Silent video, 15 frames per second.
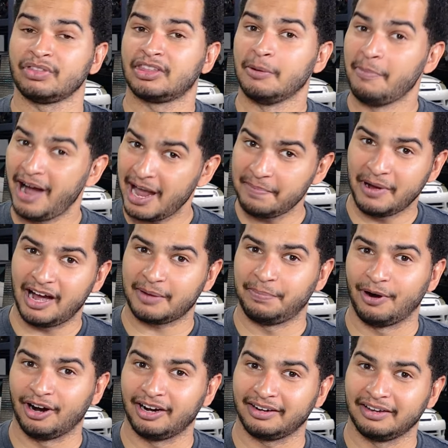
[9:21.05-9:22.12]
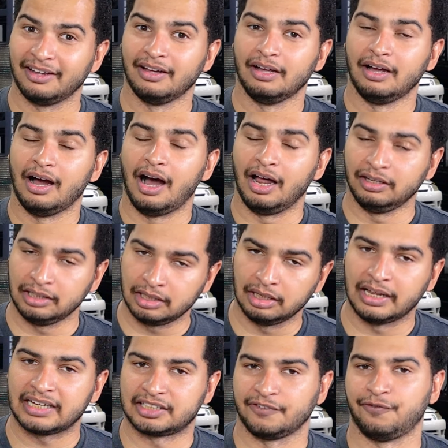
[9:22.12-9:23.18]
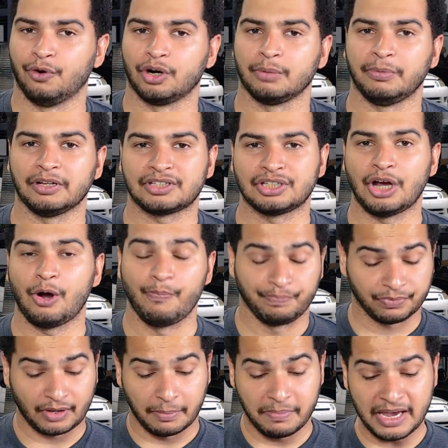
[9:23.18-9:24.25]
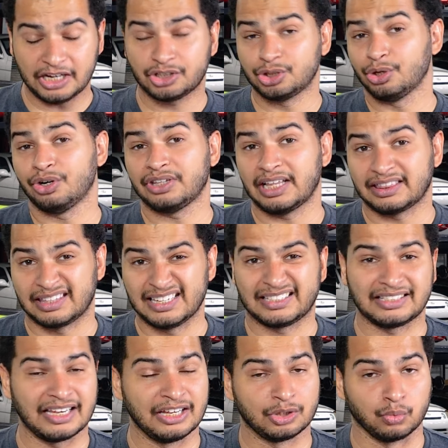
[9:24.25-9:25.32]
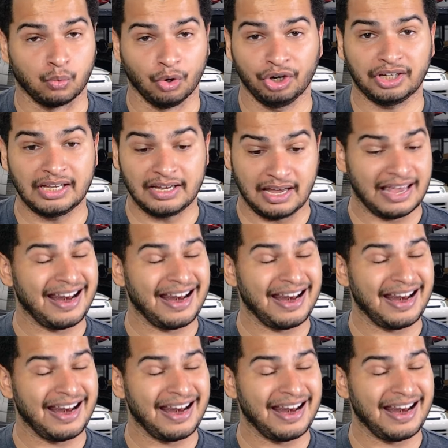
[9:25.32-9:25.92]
The Maybach part, a little less affordable. So make sure that this is working.